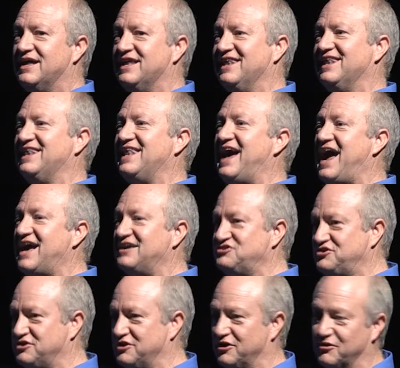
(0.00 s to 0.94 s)

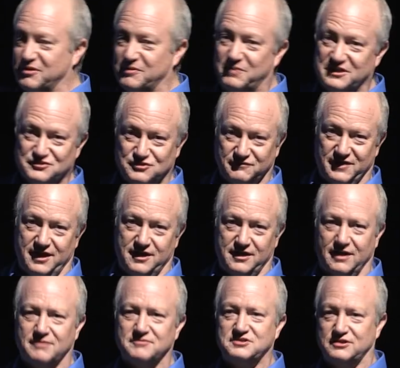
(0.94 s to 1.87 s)
last year in
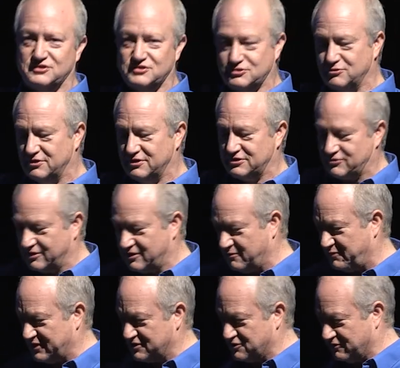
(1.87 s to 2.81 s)
Pennsylvania. I was in the school district
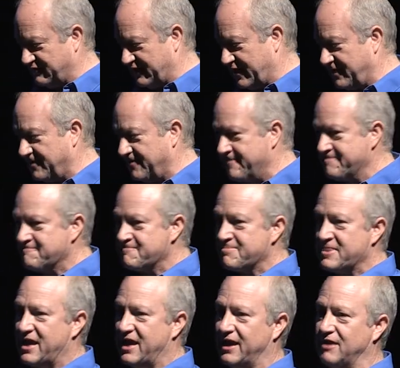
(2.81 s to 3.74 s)
in Pennsylvania
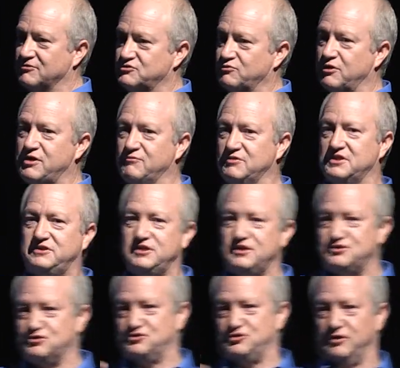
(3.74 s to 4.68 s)
and I was working with the
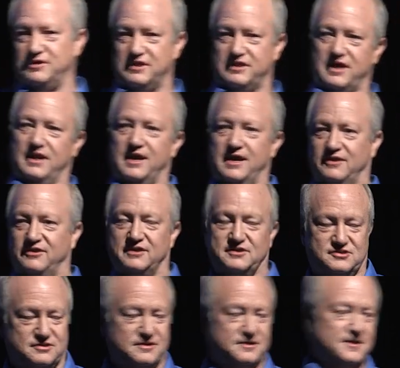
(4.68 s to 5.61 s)
teachers during the day like
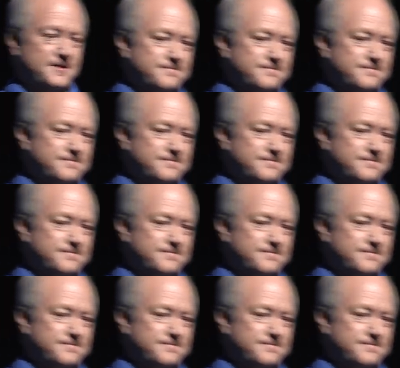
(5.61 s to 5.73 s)
this